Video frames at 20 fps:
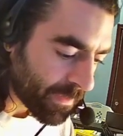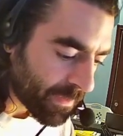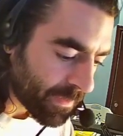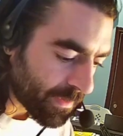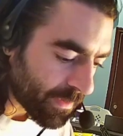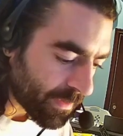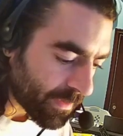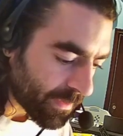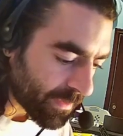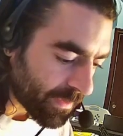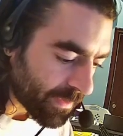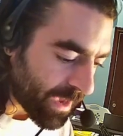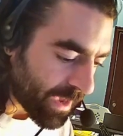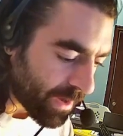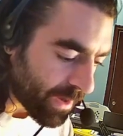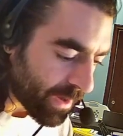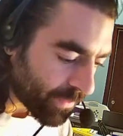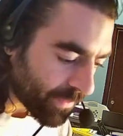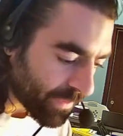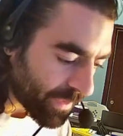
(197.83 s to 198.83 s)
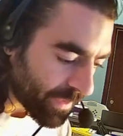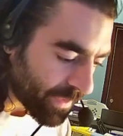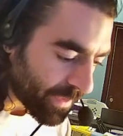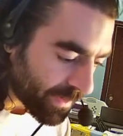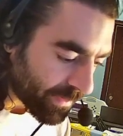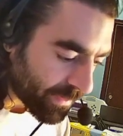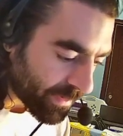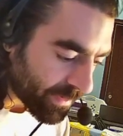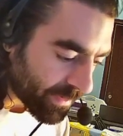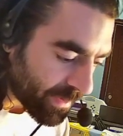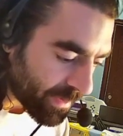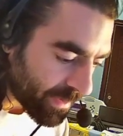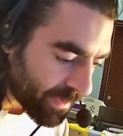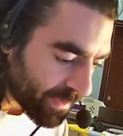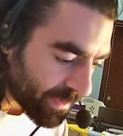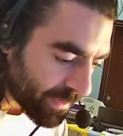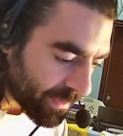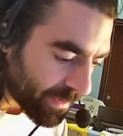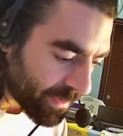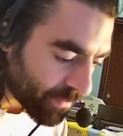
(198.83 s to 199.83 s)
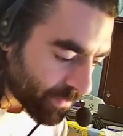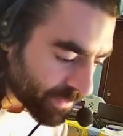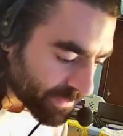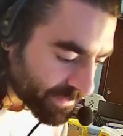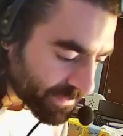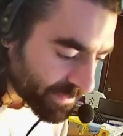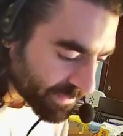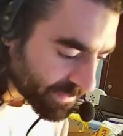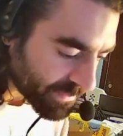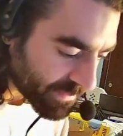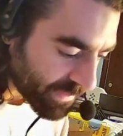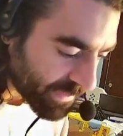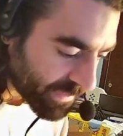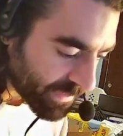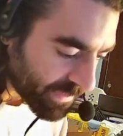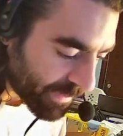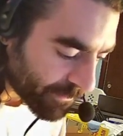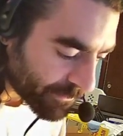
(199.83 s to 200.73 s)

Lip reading: Yeah, hold on. What's it say?